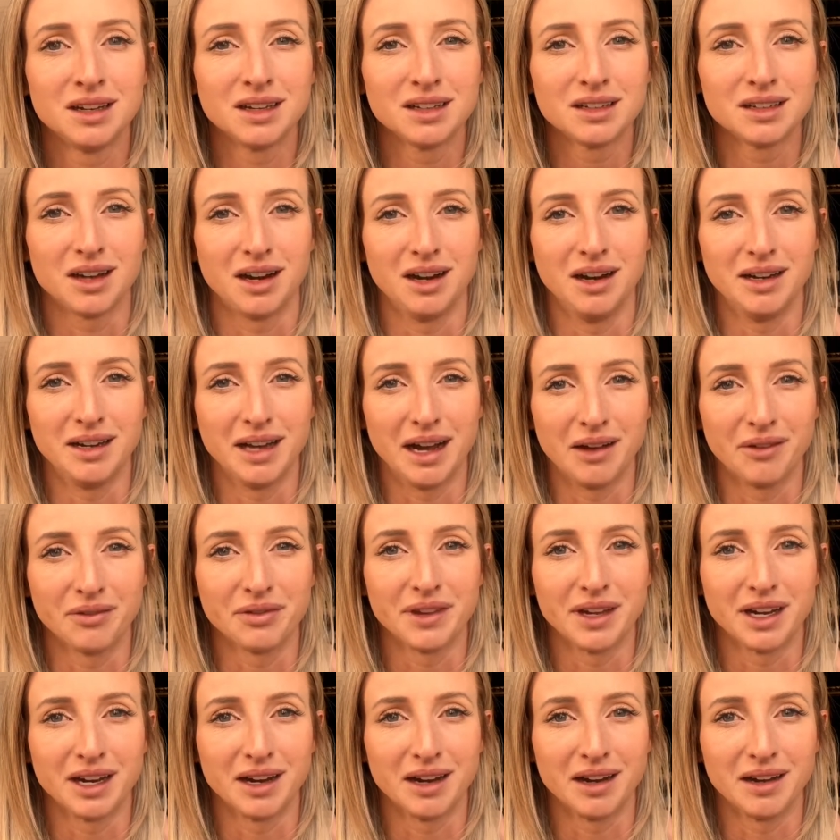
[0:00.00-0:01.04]
gone out
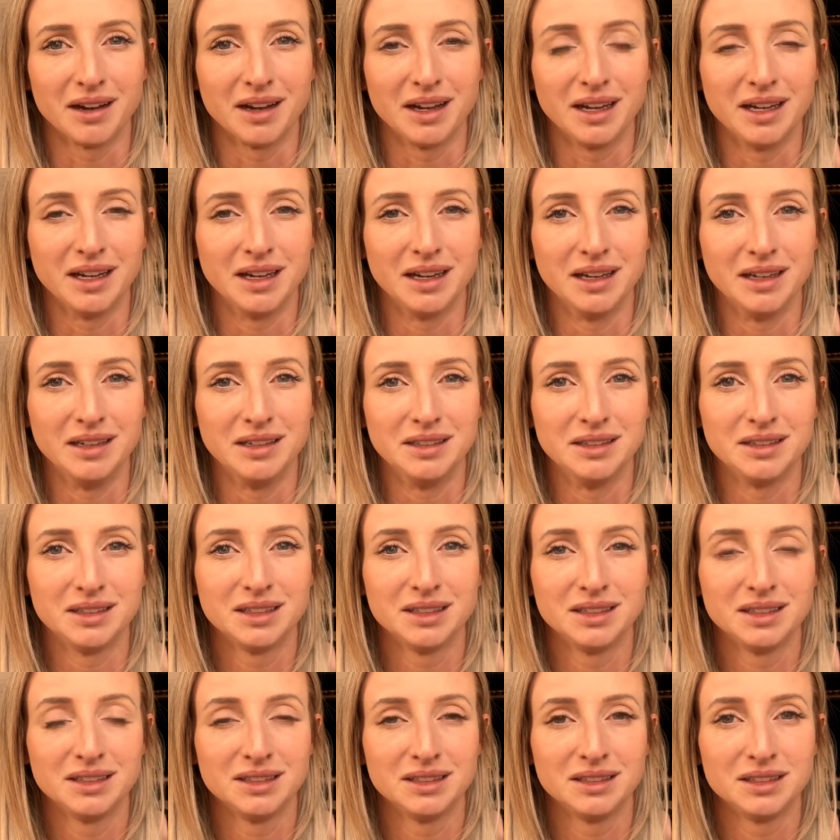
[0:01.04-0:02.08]
there and
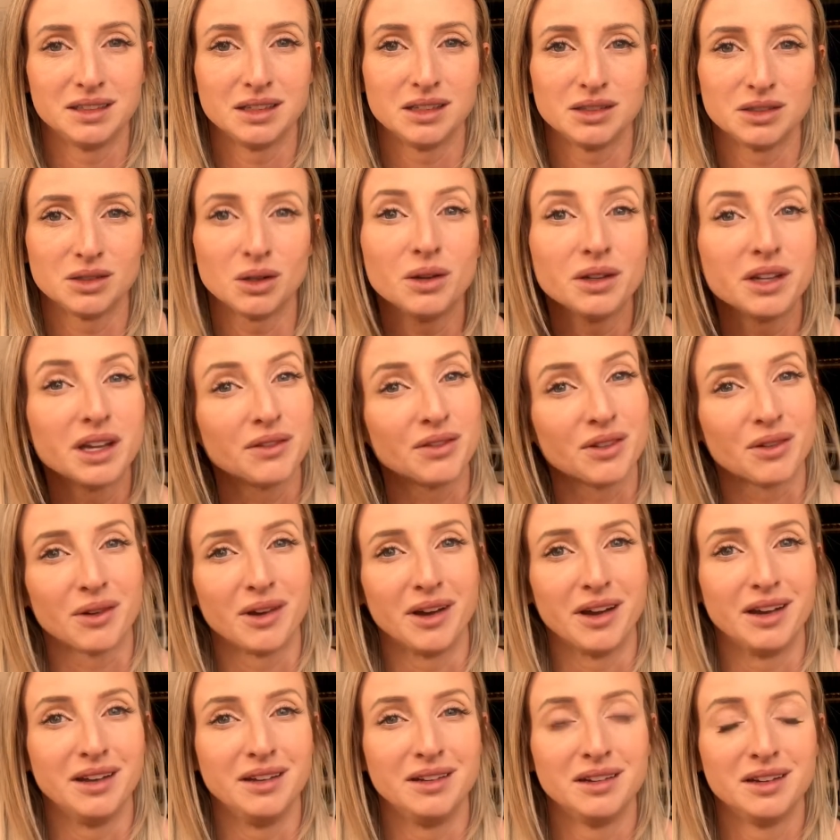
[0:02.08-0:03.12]
told
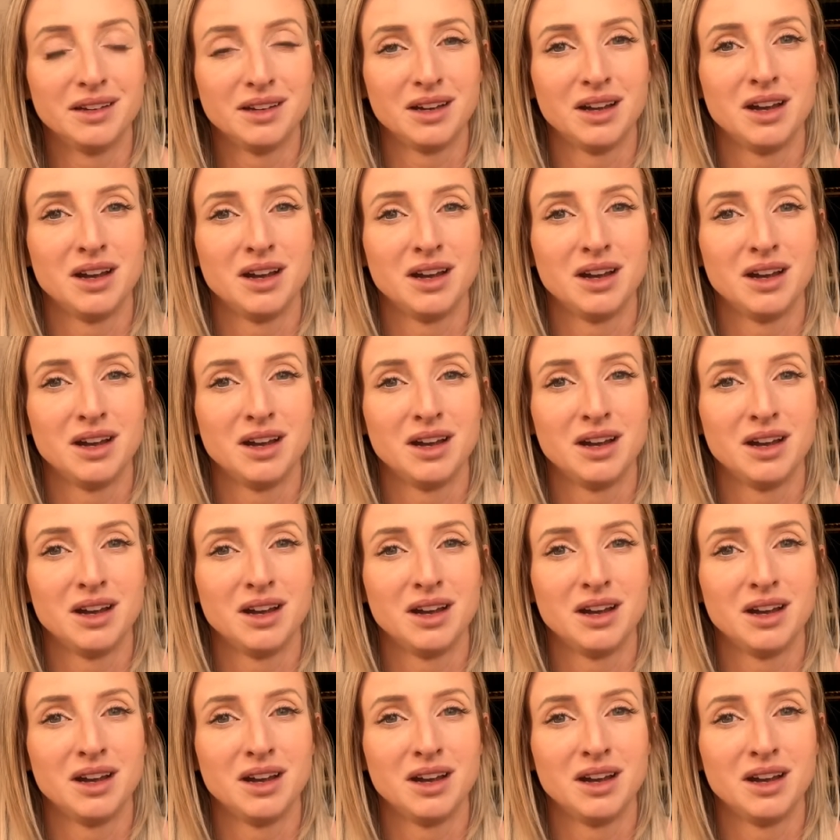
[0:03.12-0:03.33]
everyone